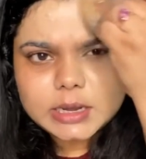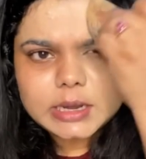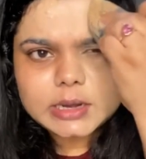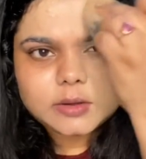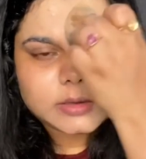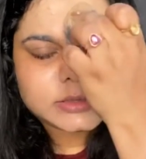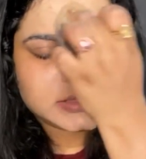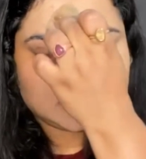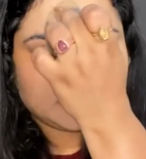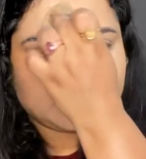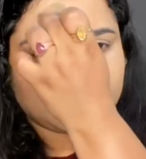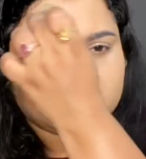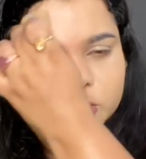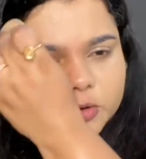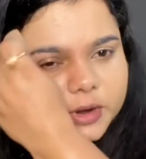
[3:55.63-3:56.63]
and also the
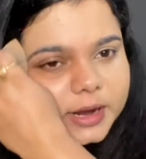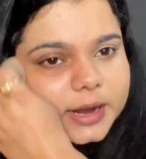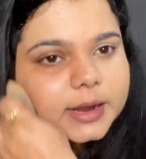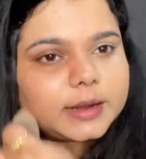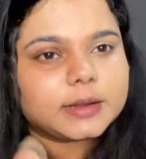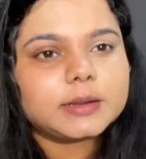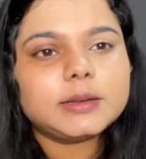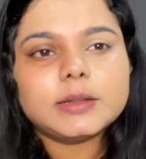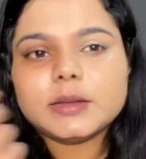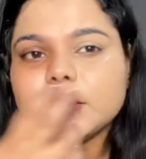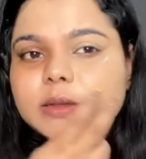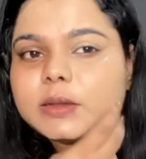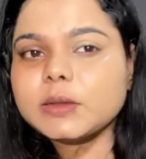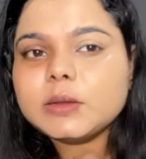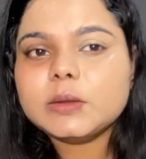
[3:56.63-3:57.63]
forehead,
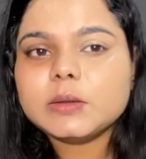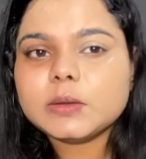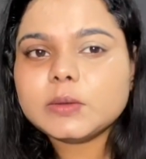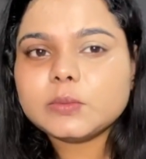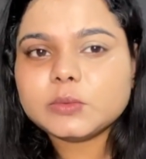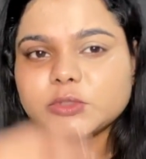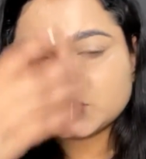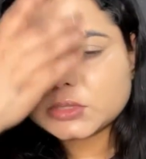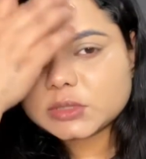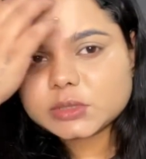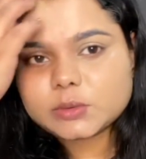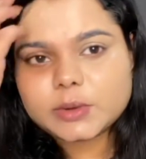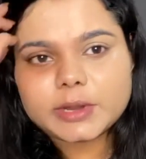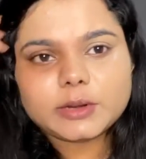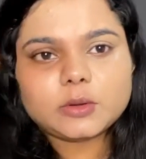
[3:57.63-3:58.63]
which is
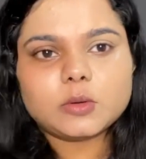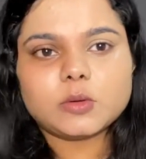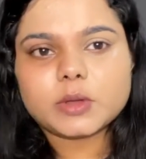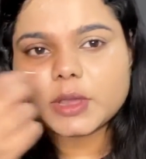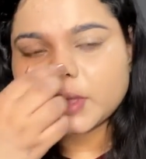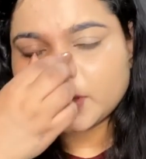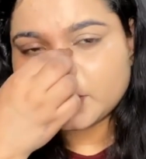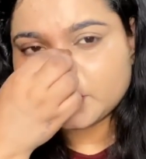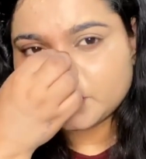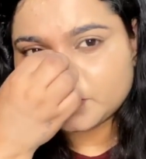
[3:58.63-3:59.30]
quite okay.